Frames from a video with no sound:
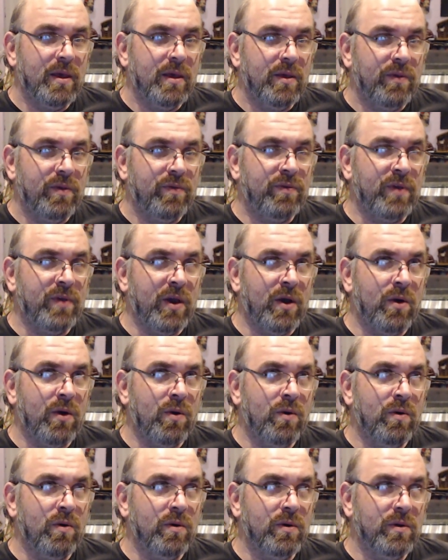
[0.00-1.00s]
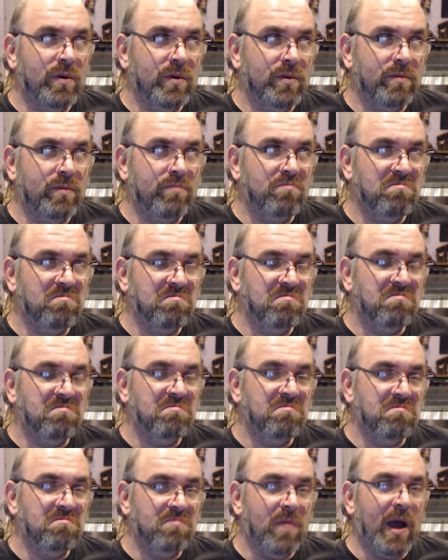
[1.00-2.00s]
So
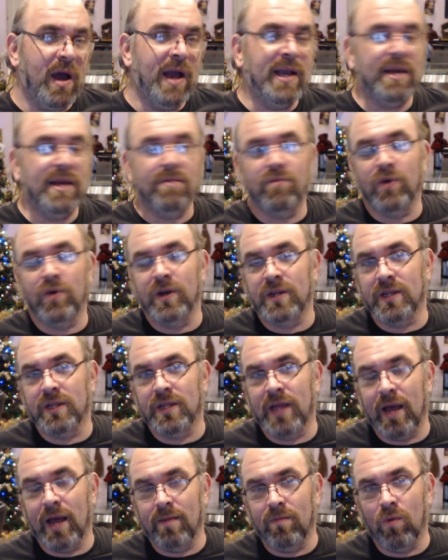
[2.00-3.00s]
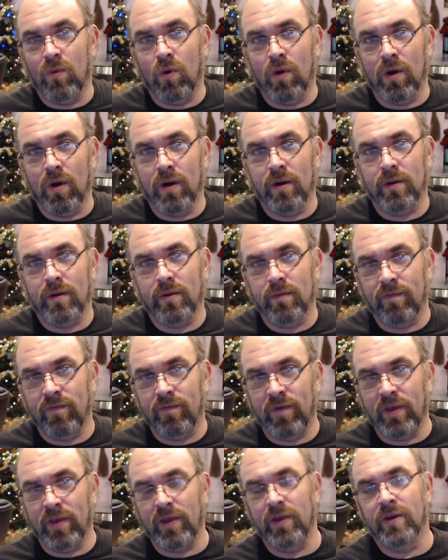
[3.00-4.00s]
I can print a lot more
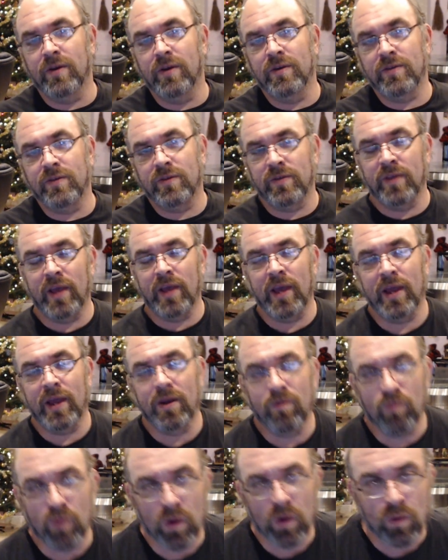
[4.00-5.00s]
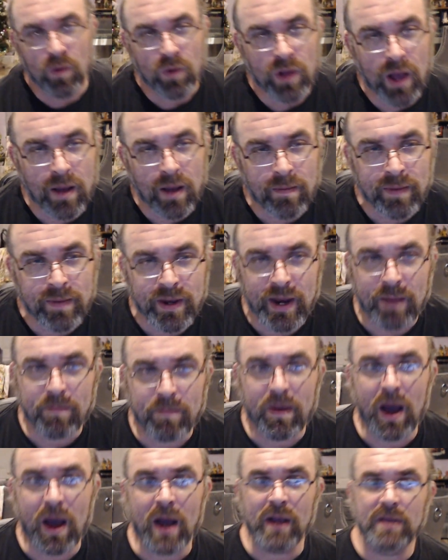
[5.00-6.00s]
figures than will come in a
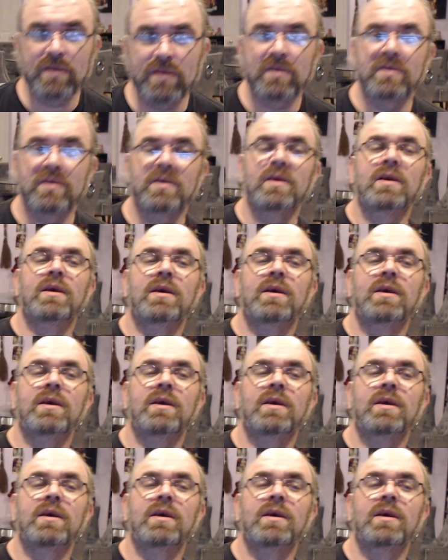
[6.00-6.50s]
box.